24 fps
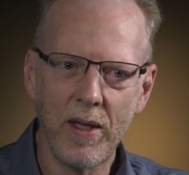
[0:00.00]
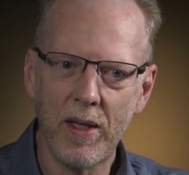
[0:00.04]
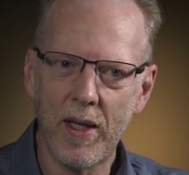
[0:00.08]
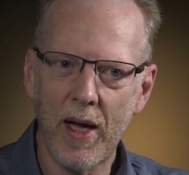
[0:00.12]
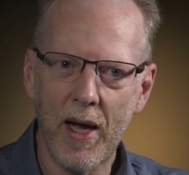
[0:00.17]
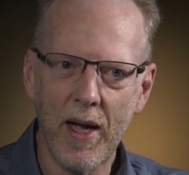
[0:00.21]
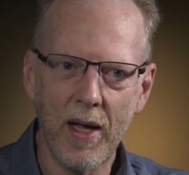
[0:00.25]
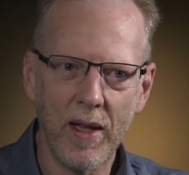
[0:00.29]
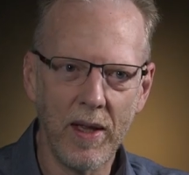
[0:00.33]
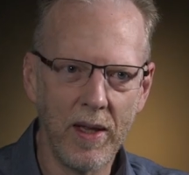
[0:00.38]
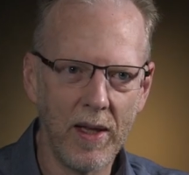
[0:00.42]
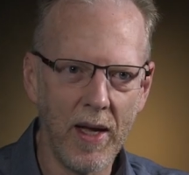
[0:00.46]

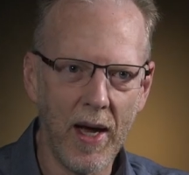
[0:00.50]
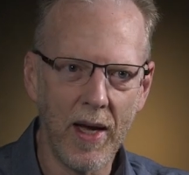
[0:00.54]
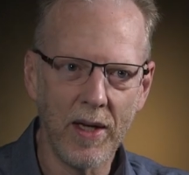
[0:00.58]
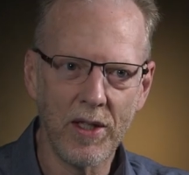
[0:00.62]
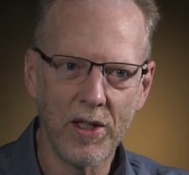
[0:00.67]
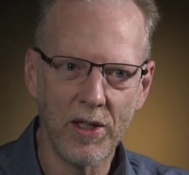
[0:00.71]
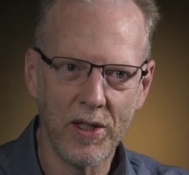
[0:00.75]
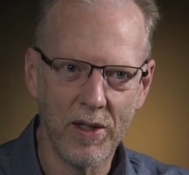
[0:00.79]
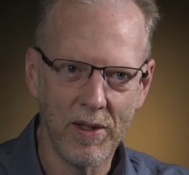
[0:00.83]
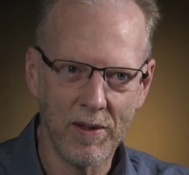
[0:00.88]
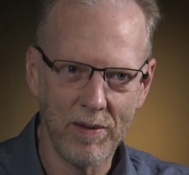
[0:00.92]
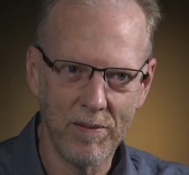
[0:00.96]
That
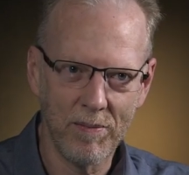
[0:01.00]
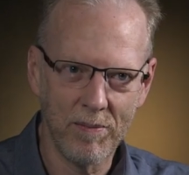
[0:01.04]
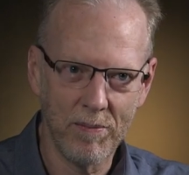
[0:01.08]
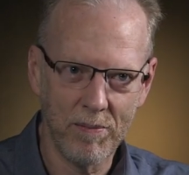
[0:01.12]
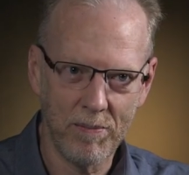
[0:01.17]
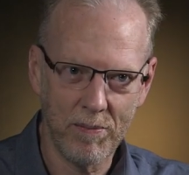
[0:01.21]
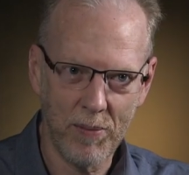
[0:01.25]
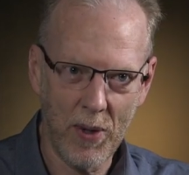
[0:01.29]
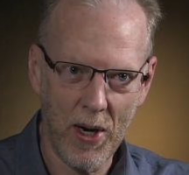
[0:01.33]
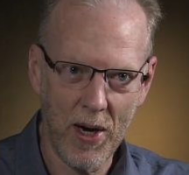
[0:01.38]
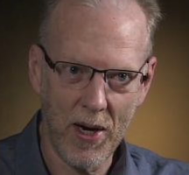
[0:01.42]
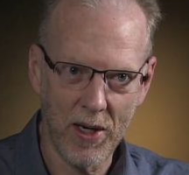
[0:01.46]
that's a mm-hmm.
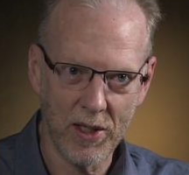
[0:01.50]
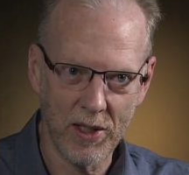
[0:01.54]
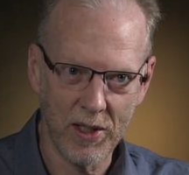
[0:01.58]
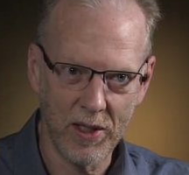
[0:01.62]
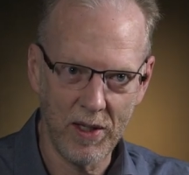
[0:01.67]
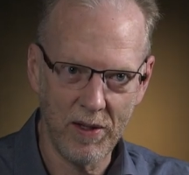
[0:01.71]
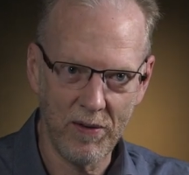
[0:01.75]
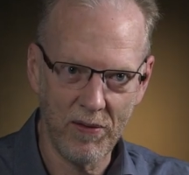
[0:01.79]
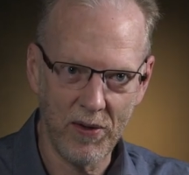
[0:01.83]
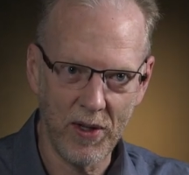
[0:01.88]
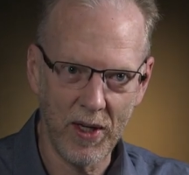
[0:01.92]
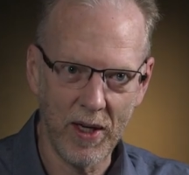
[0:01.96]

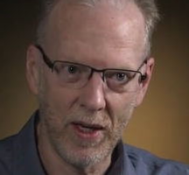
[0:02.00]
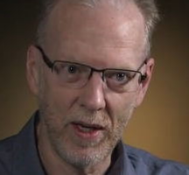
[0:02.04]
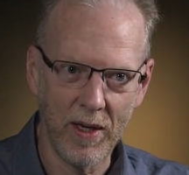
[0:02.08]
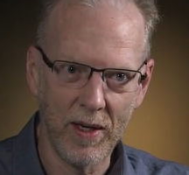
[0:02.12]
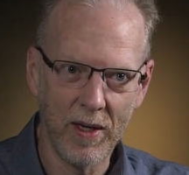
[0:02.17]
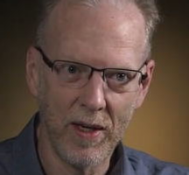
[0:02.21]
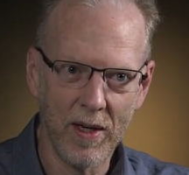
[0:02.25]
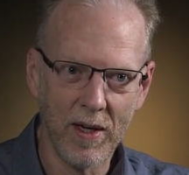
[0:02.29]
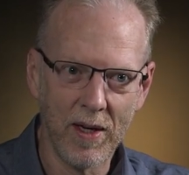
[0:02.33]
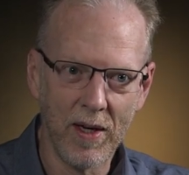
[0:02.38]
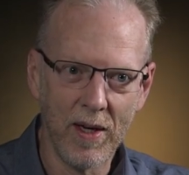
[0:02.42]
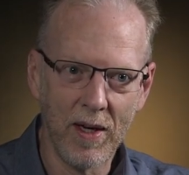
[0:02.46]
positive mm-hmm.
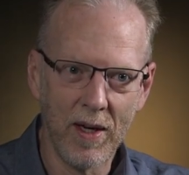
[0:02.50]
thing.